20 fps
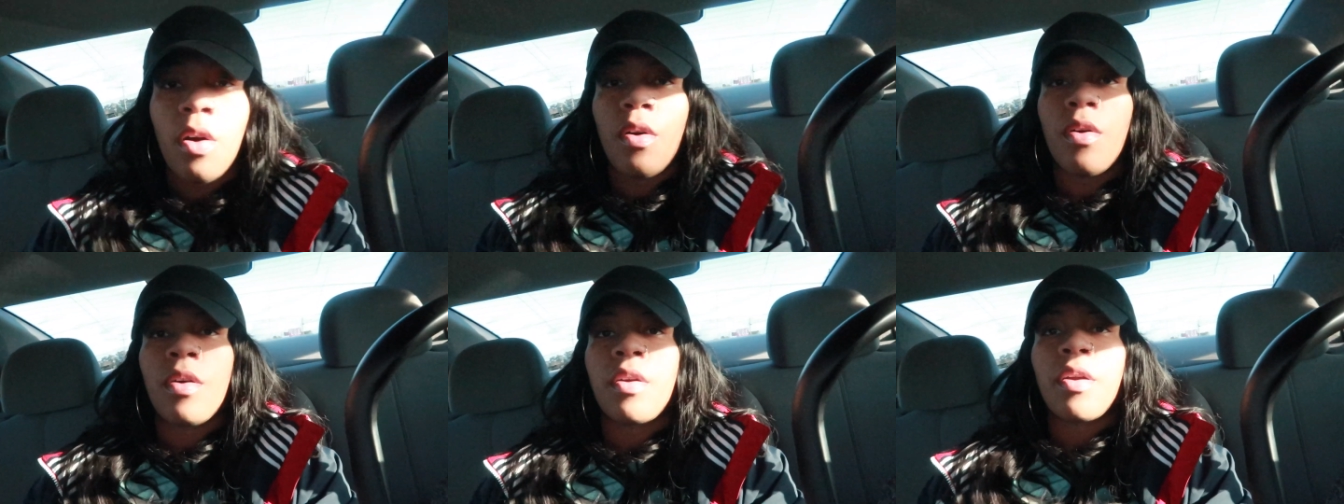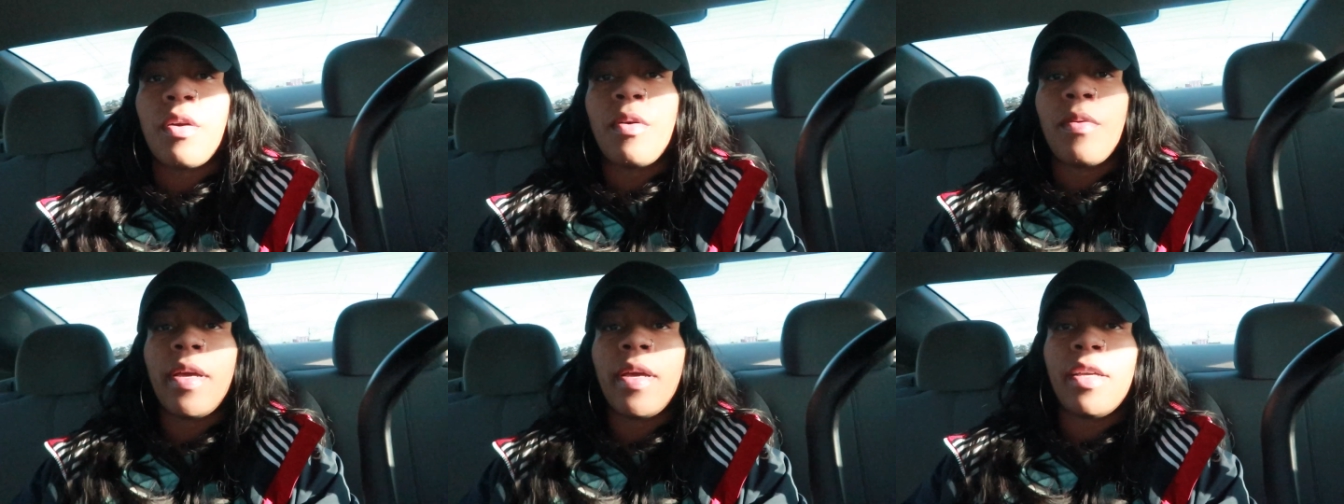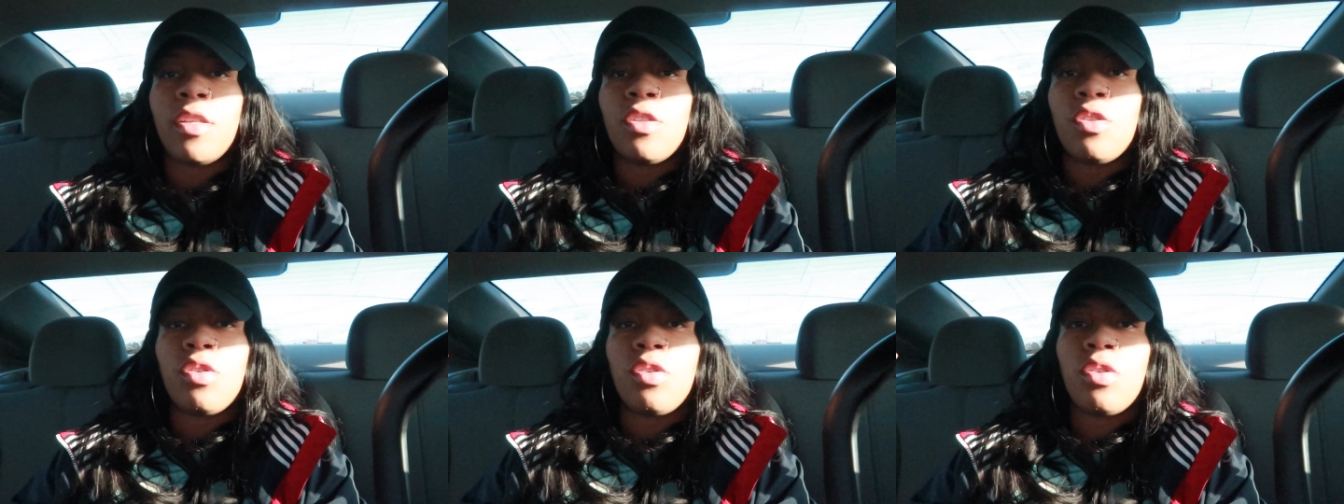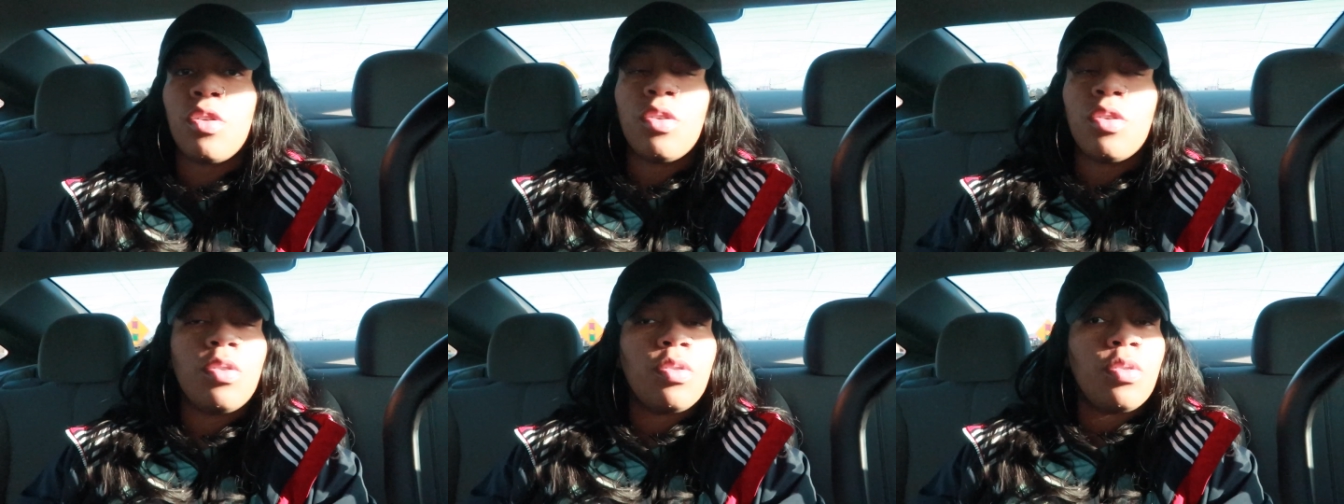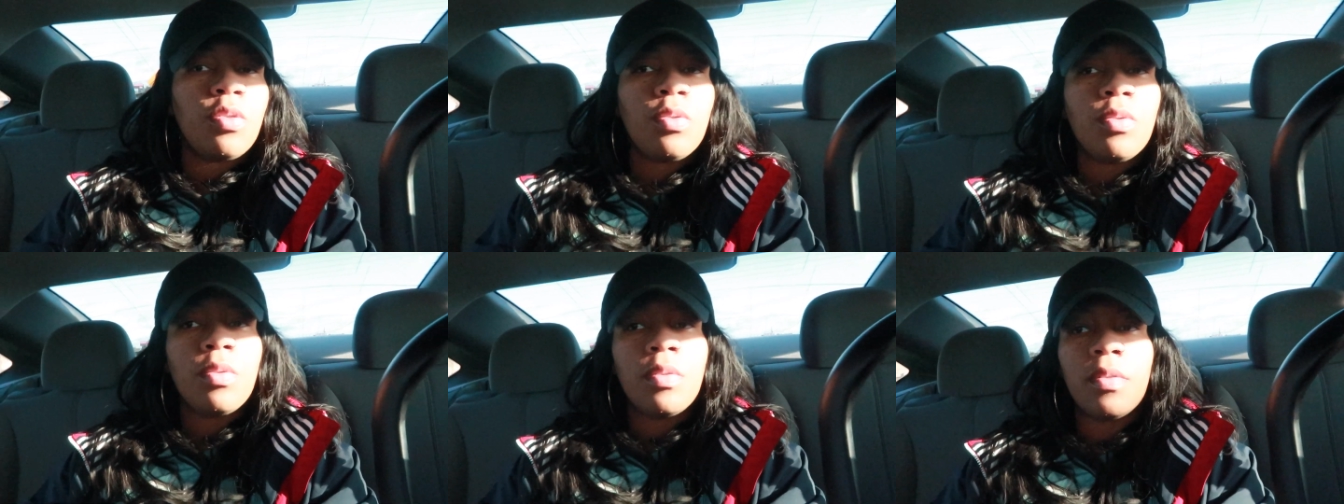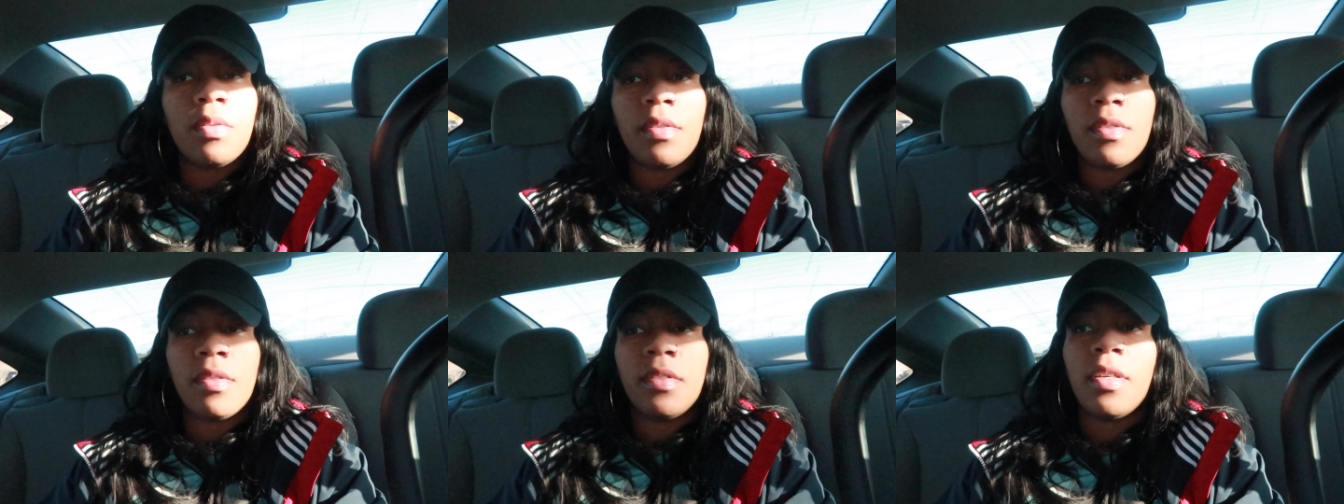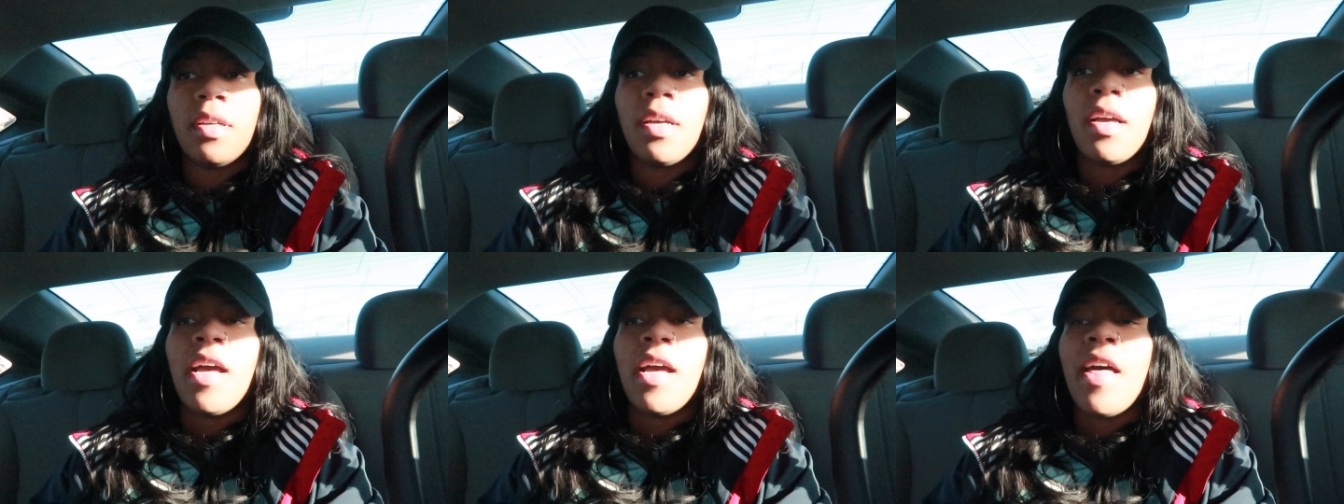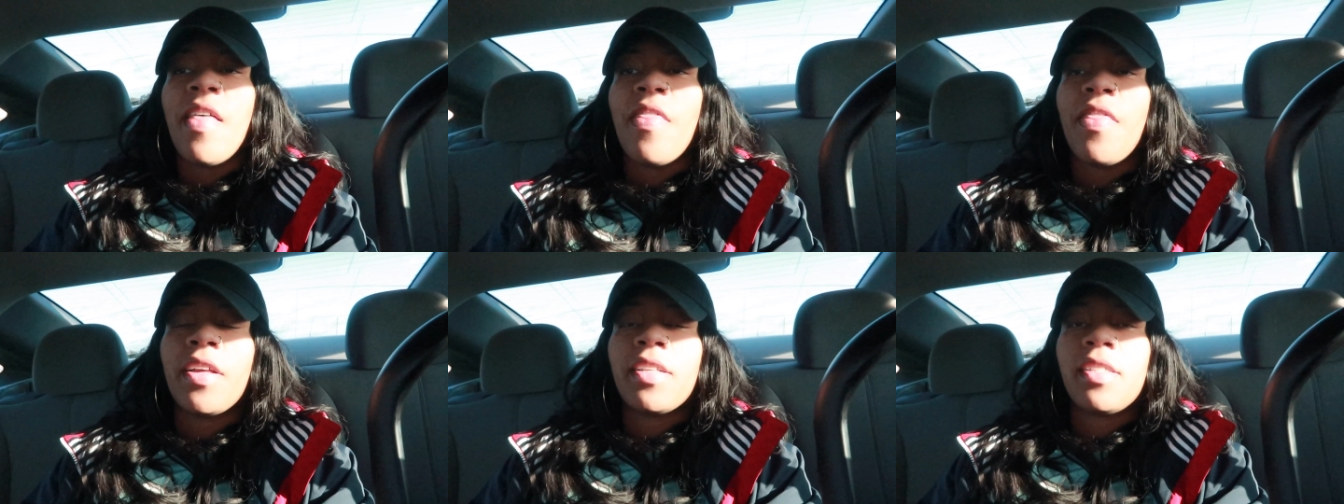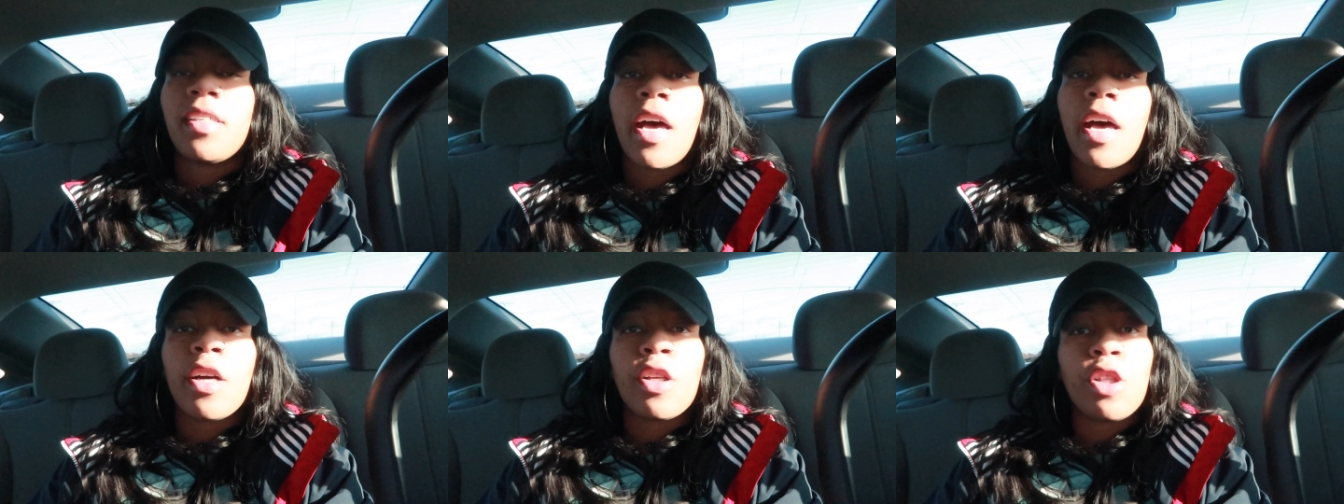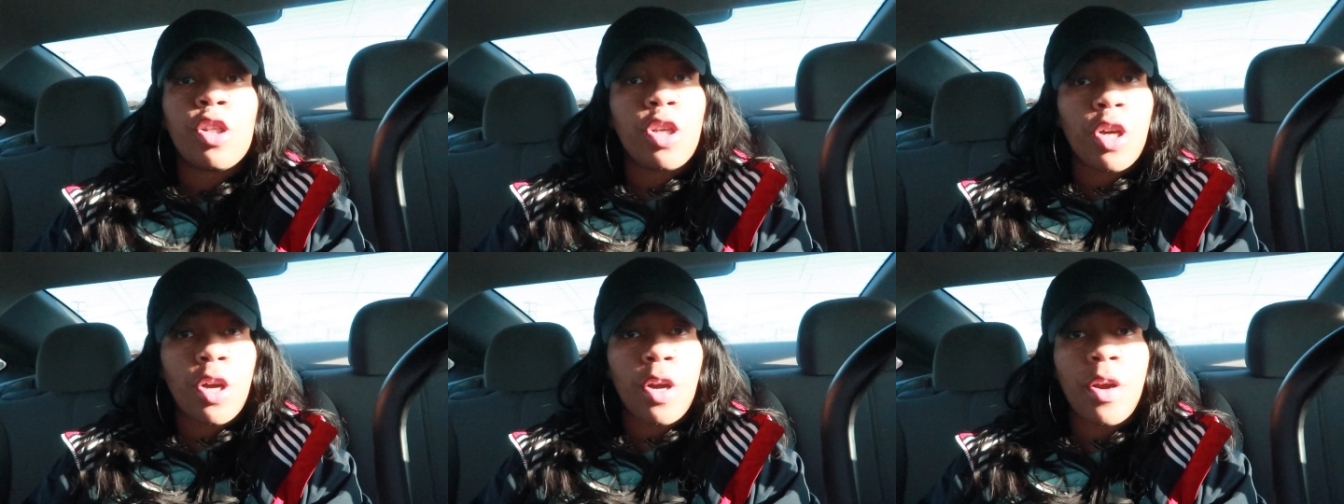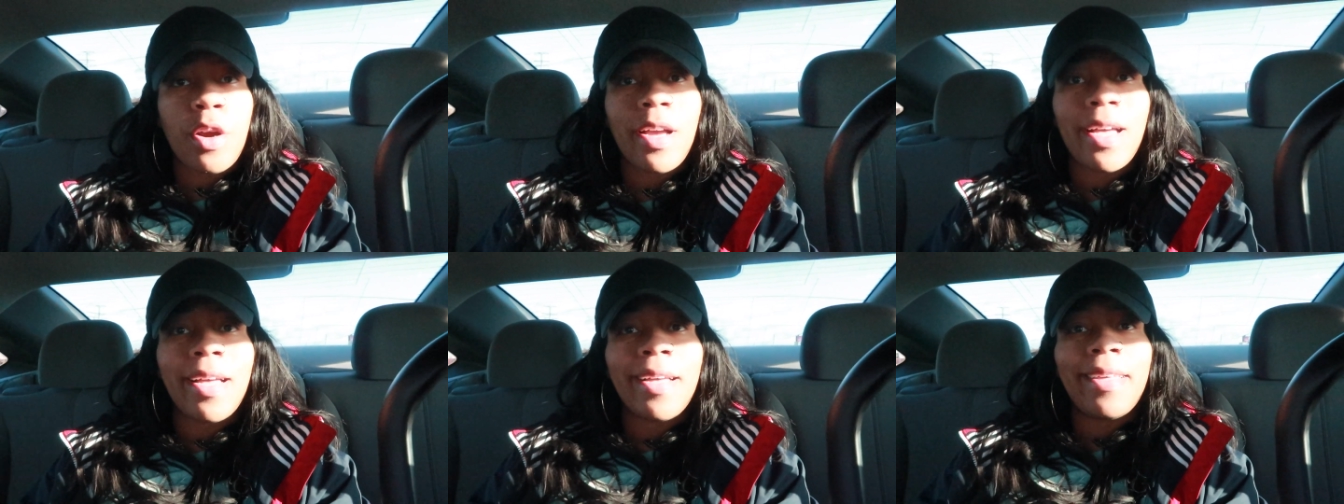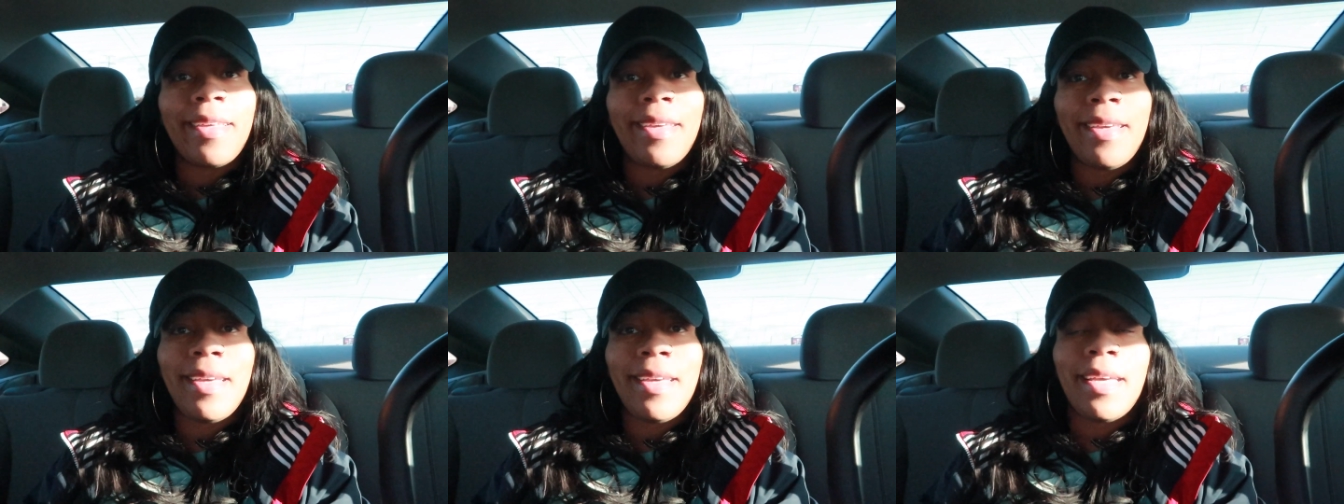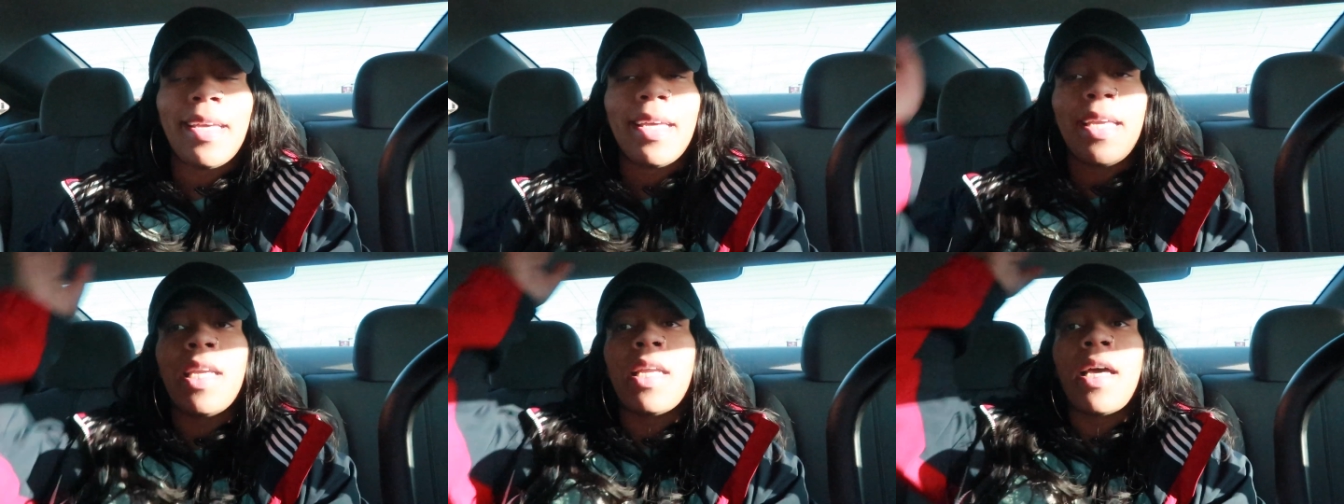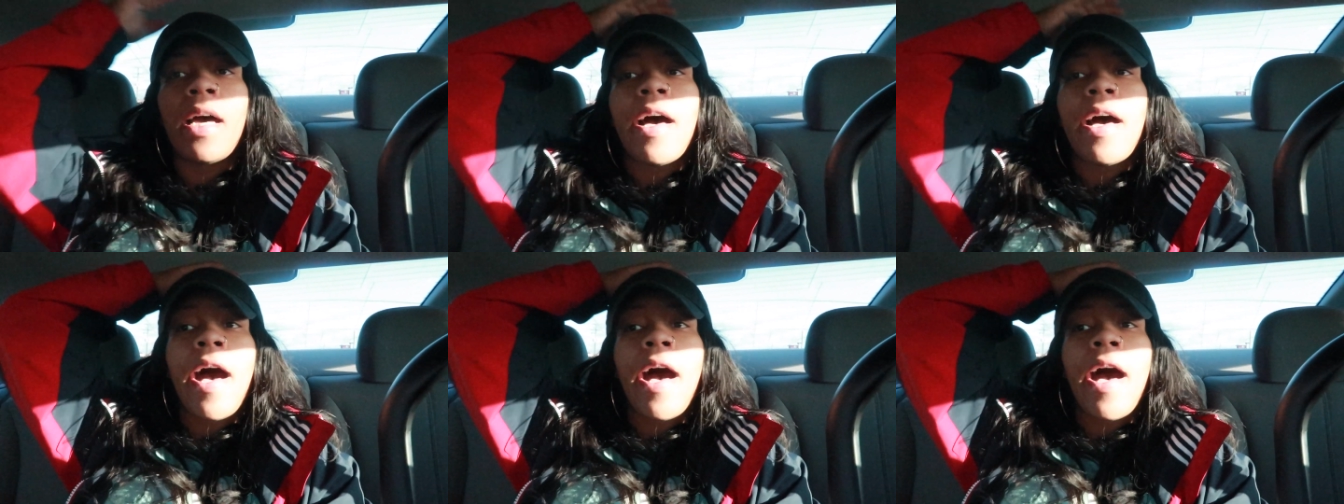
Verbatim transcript: on our way to the doctor again.